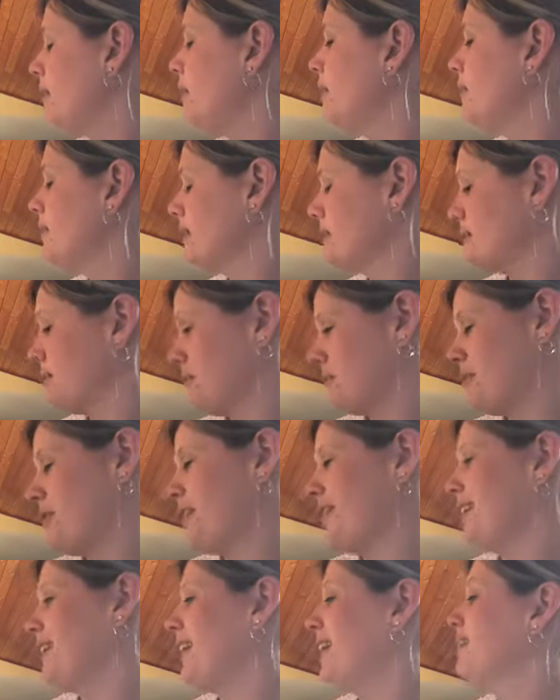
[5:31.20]
Let's try
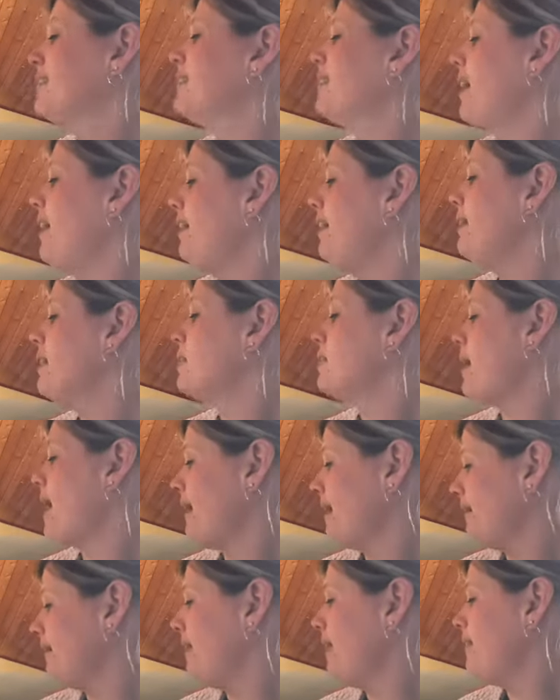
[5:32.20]
that again. "Tell them
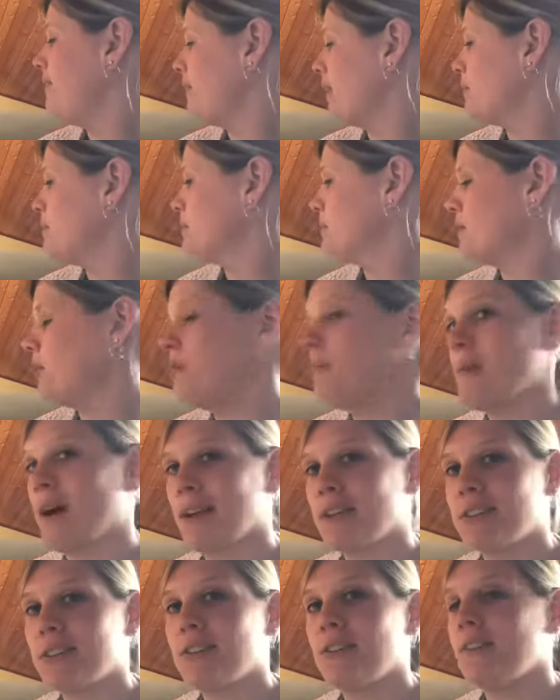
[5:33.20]
I love them so
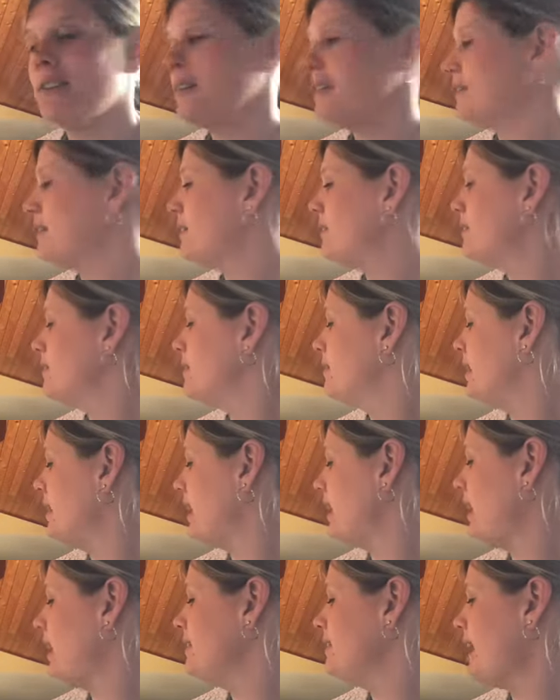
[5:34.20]
much
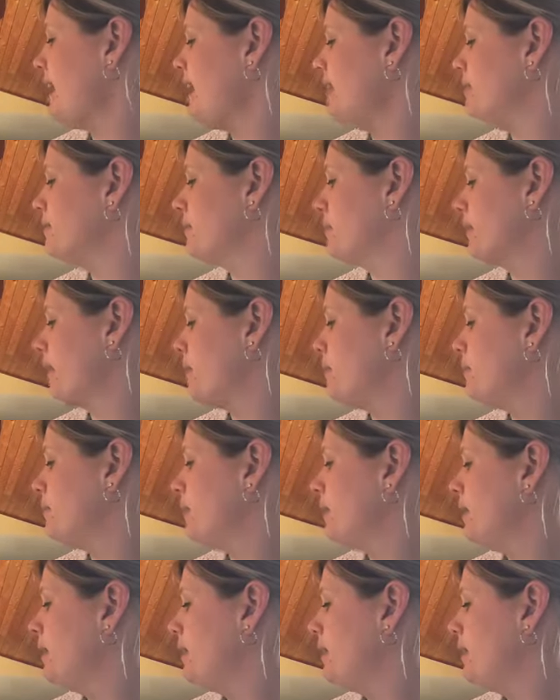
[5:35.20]
that I died for them.